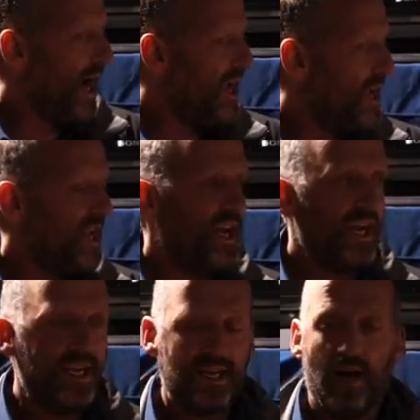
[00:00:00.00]
I
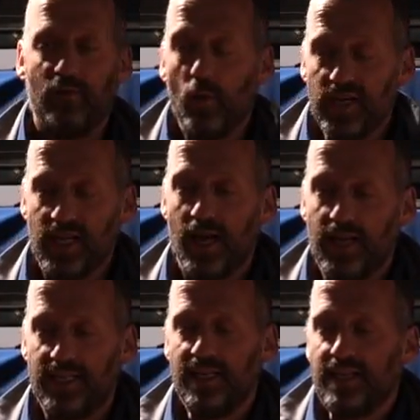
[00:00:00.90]
like it. I've always
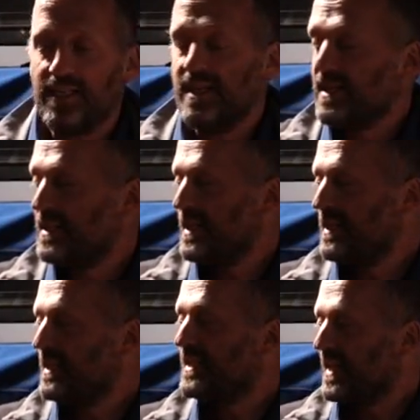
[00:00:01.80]
liked it as an
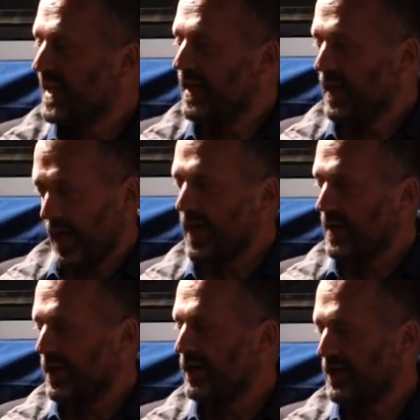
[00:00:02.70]
aesthetic. As a kid, I
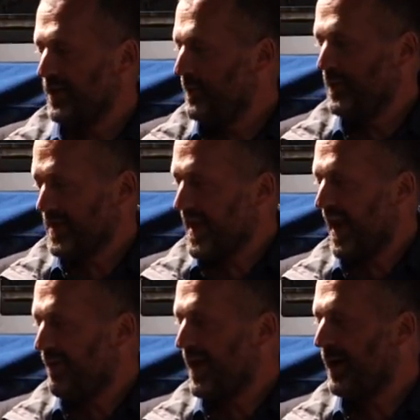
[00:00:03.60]
like cartoons. They
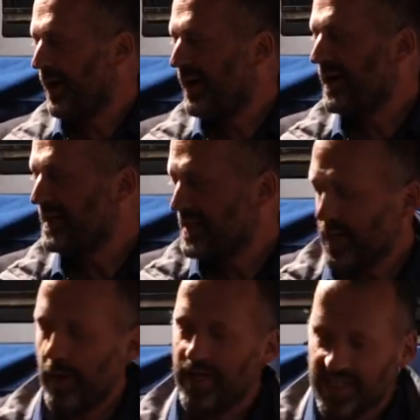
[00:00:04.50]
have outlines.
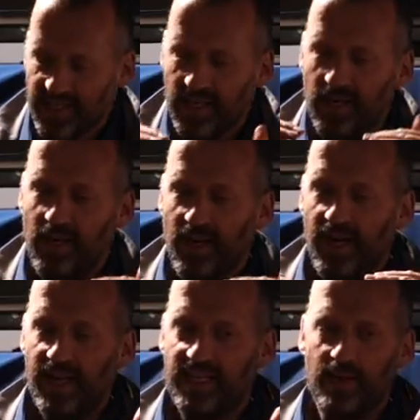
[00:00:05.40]
You know, it's, a,
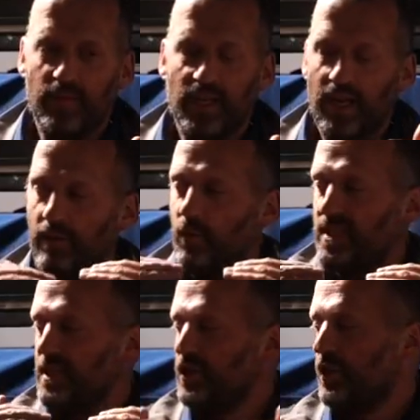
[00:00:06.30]
it's something that I've
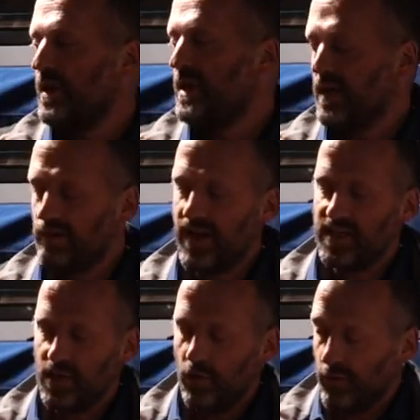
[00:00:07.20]
always enjoyed, and it
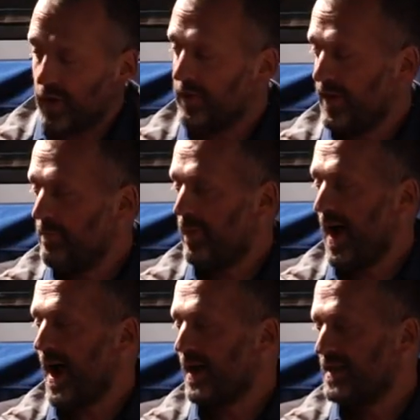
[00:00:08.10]
creates an awful lot of
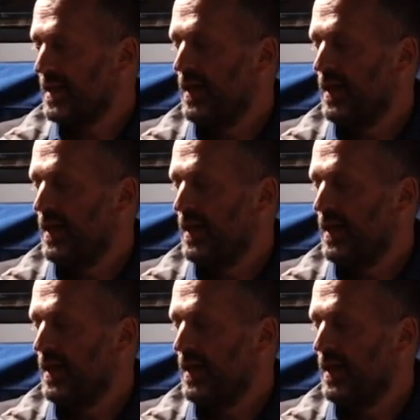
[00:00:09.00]
impact